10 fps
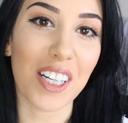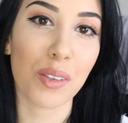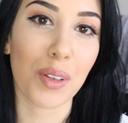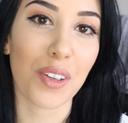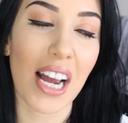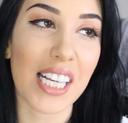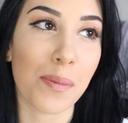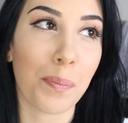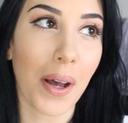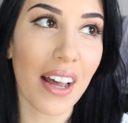honest with you
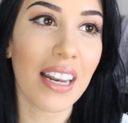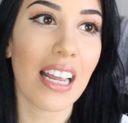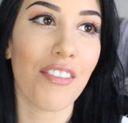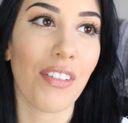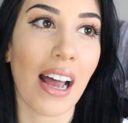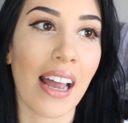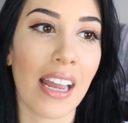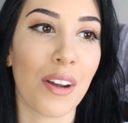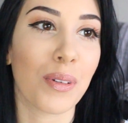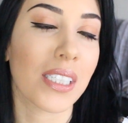guys, but if
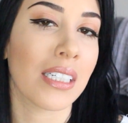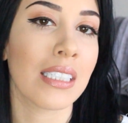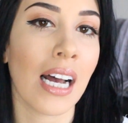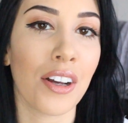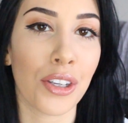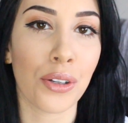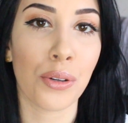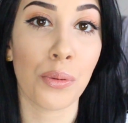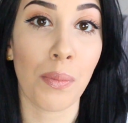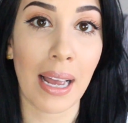I was gonna tell
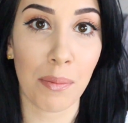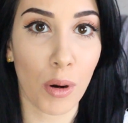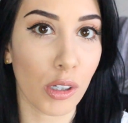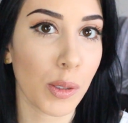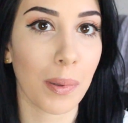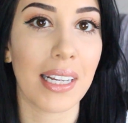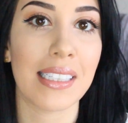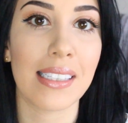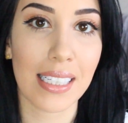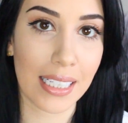you my most
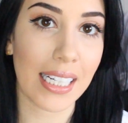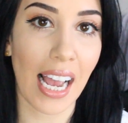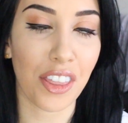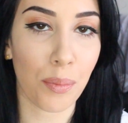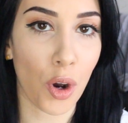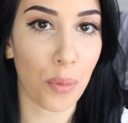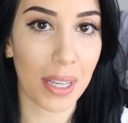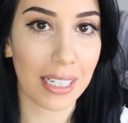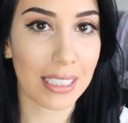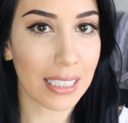played CD at the
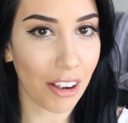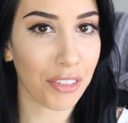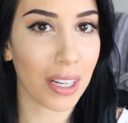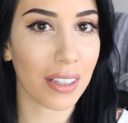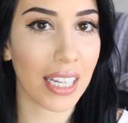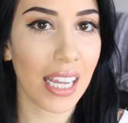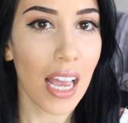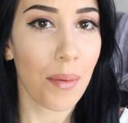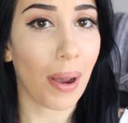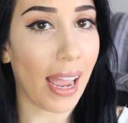moment, it's
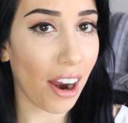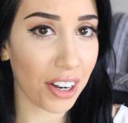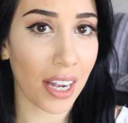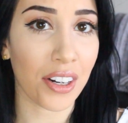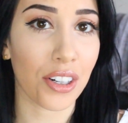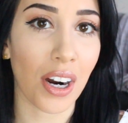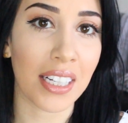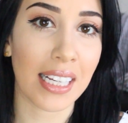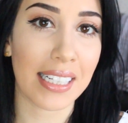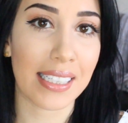definitely my Ariana
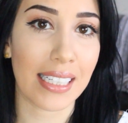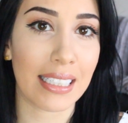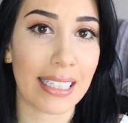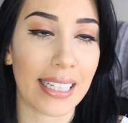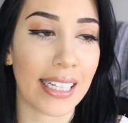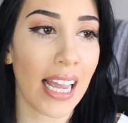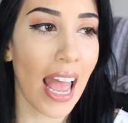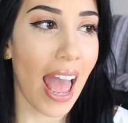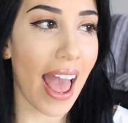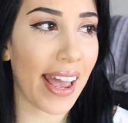Grande
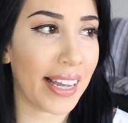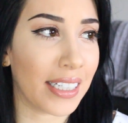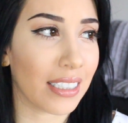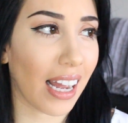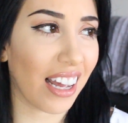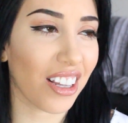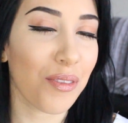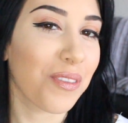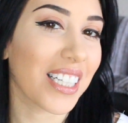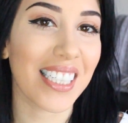CD, and I
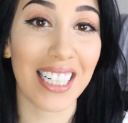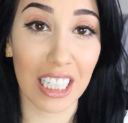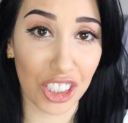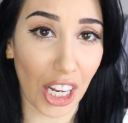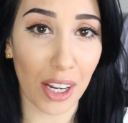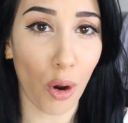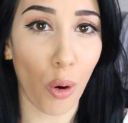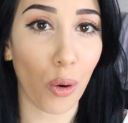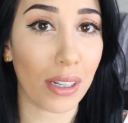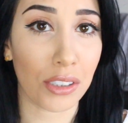love listening to J.
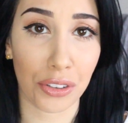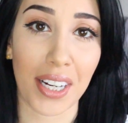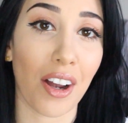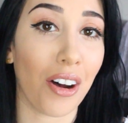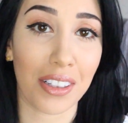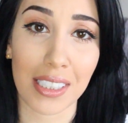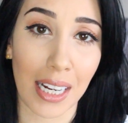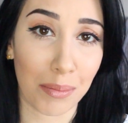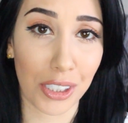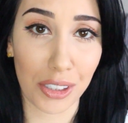Cole and Drake all the time